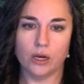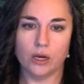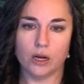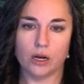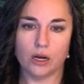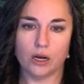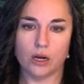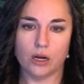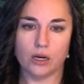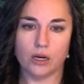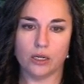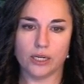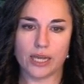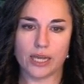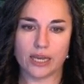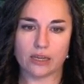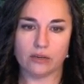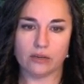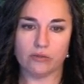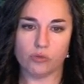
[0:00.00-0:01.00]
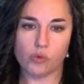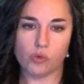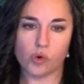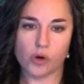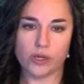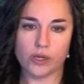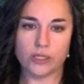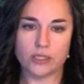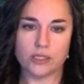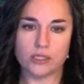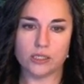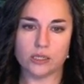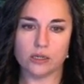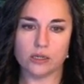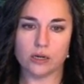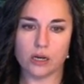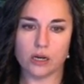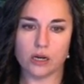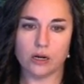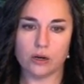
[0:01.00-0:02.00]
-1,
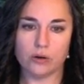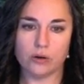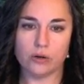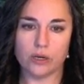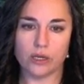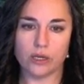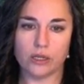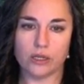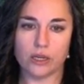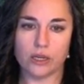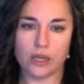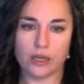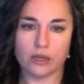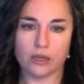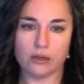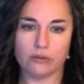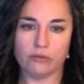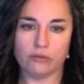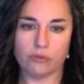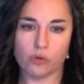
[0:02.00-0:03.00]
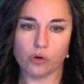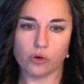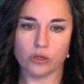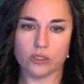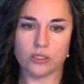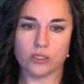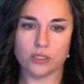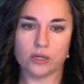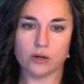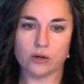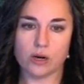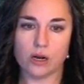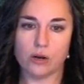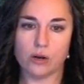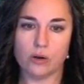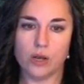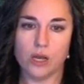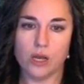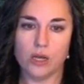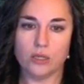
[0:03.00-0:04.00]
0, and -4, 0.